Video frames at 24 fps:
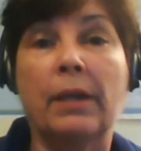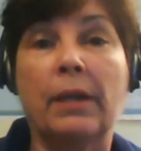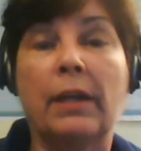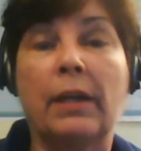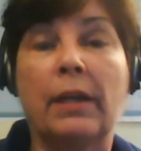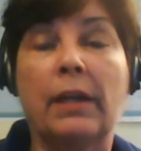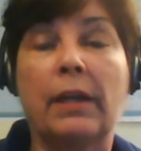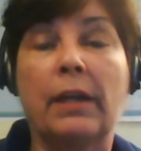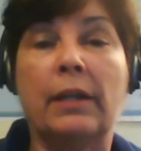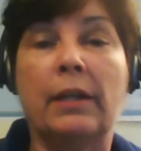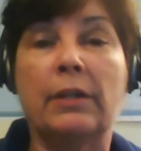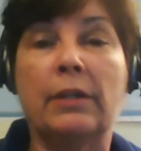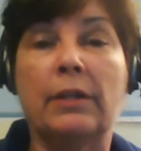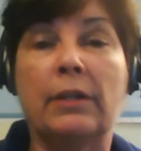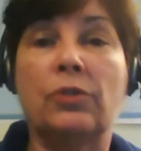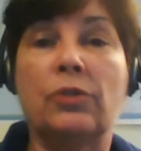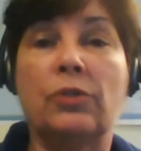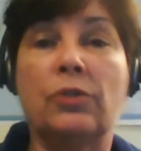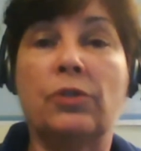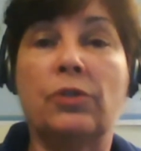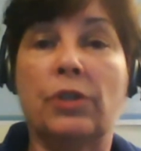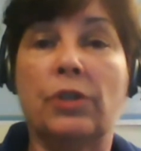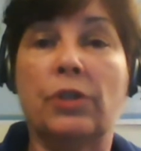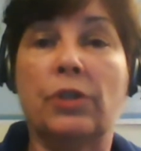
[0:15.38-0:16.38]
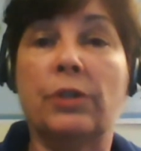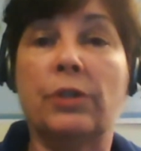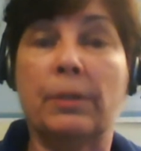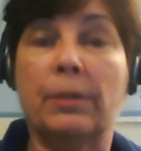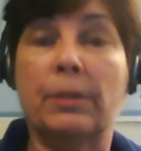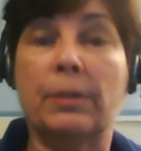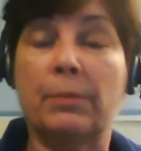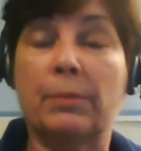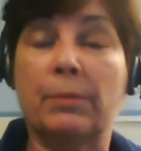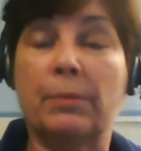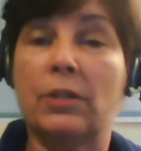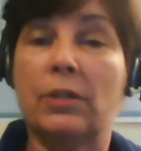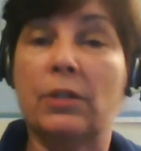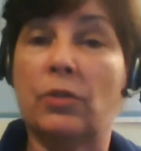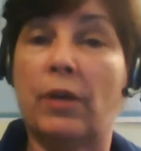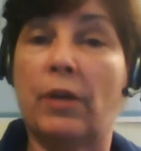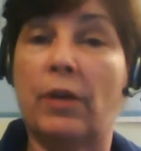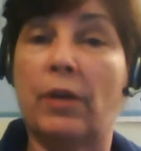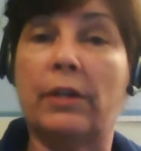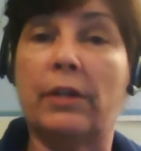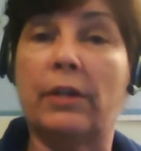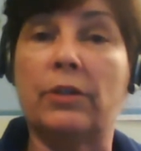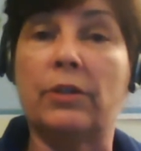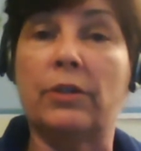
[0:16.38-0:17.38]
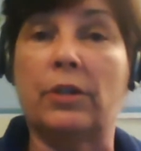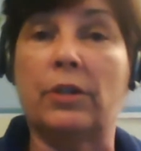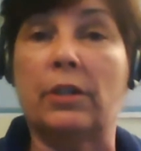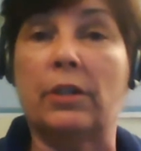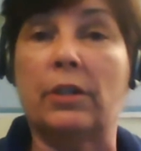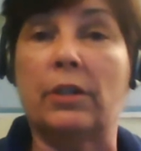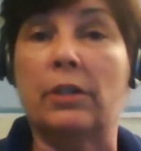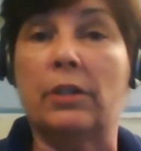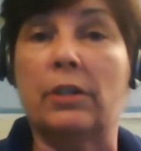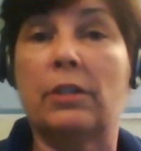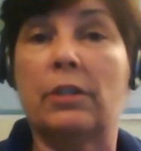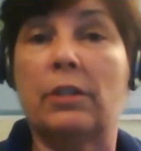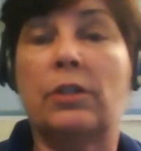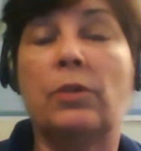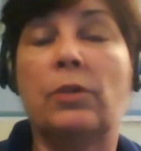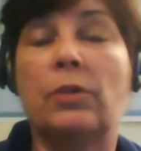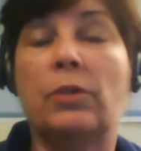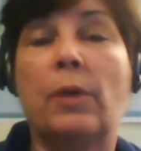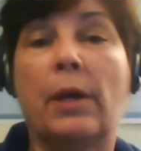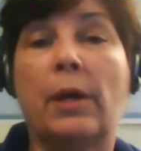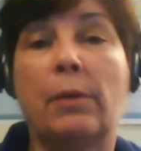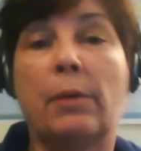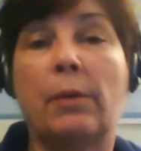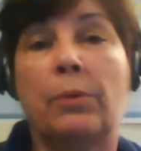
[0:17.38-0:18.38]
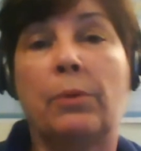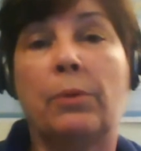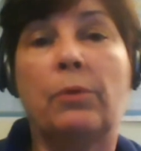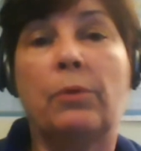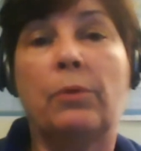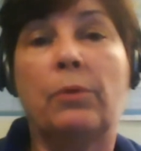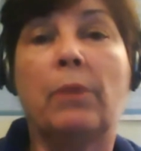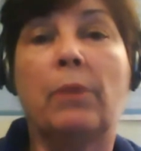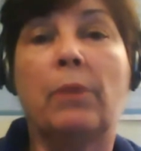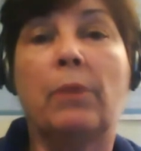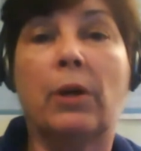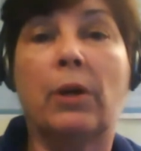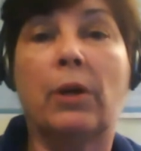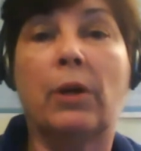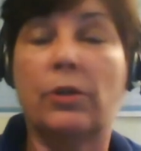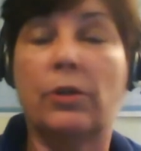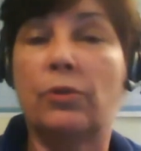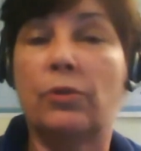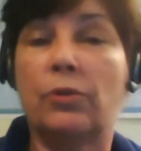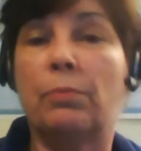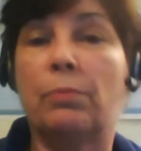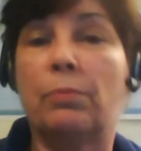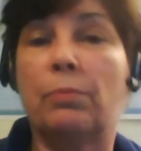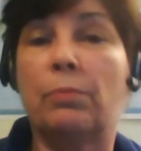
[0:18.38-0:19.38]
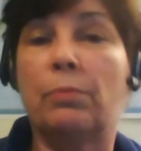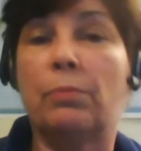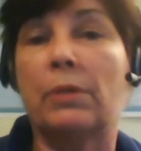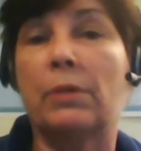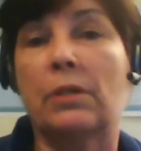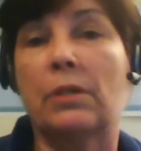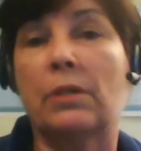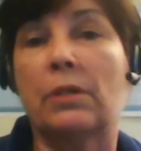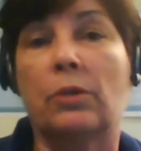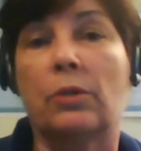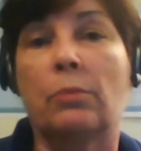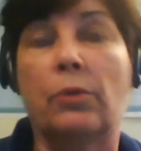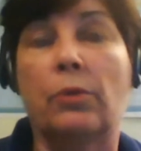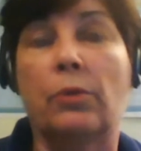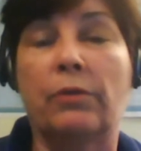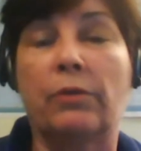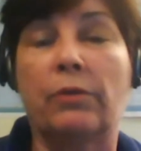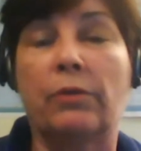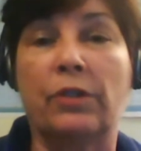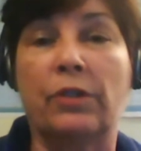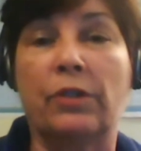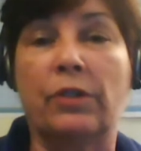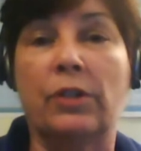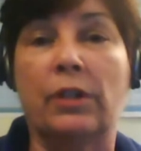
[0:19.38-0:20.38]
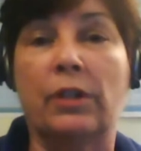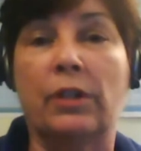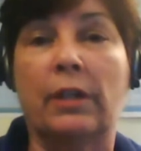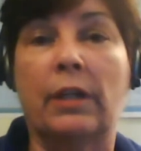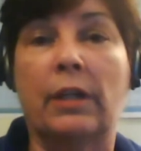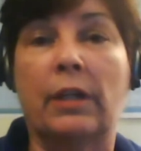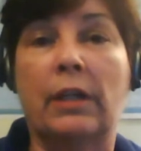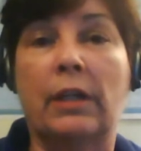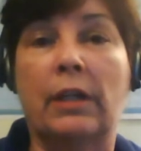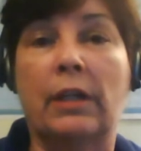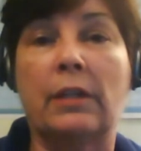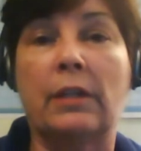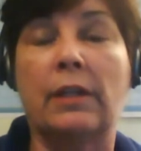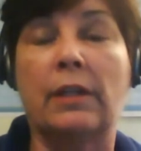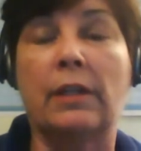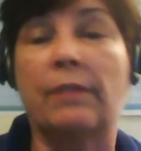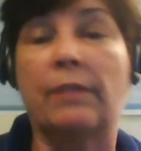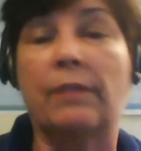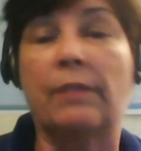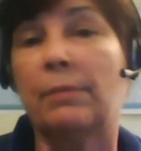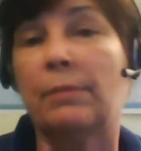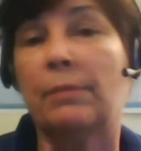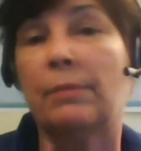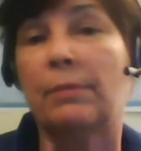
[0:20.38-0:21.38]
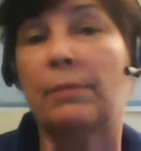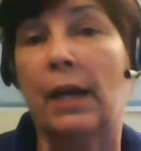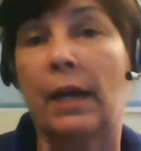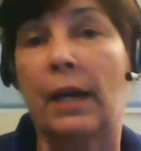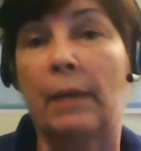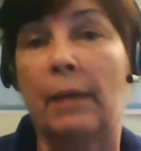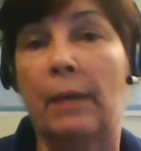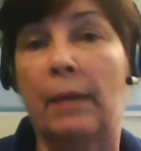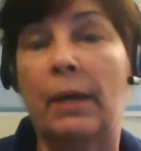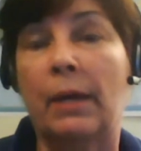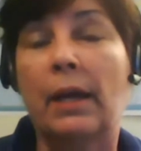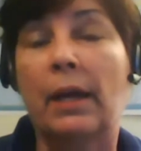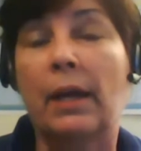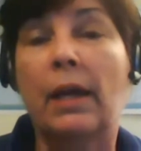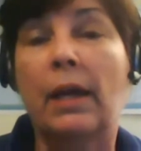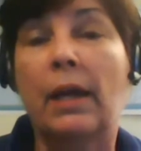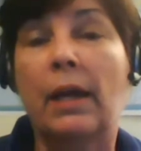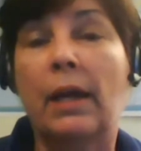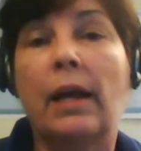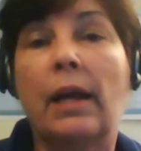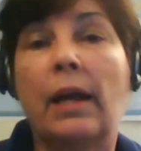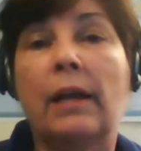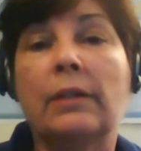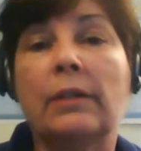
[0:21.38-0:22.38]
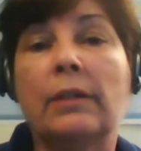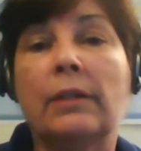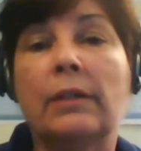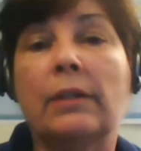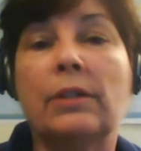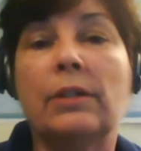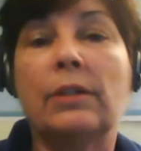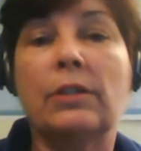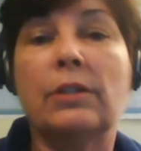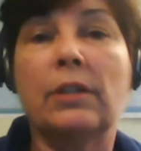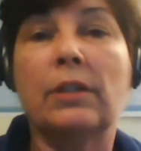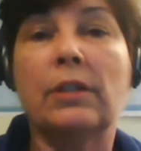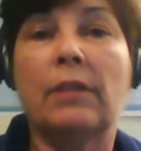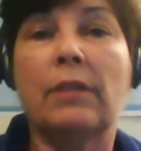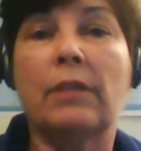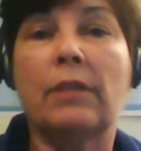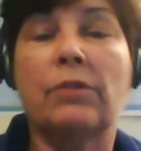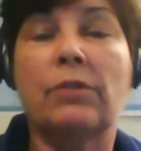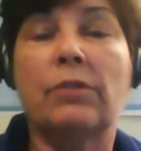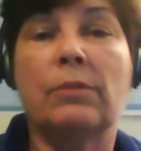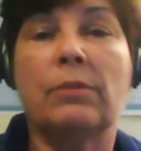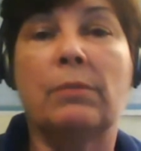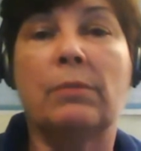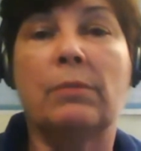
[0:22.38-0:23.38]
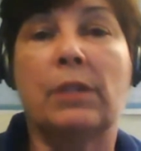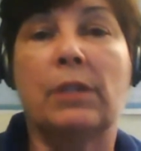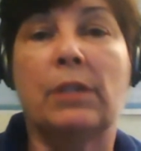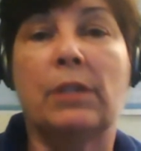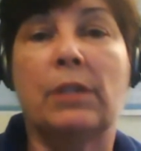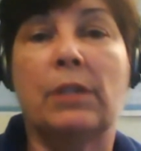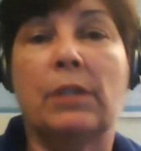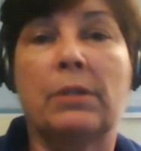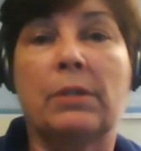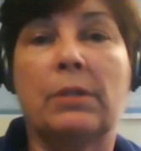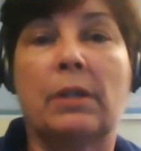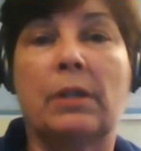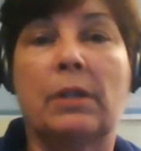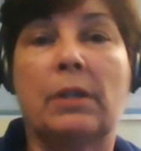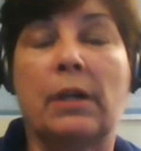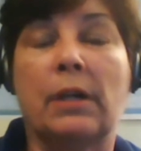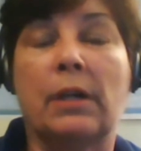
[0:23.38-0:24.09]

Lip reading: is to share tips and strategies to help you market your business a little more efficiently, save some time, and just give you some tips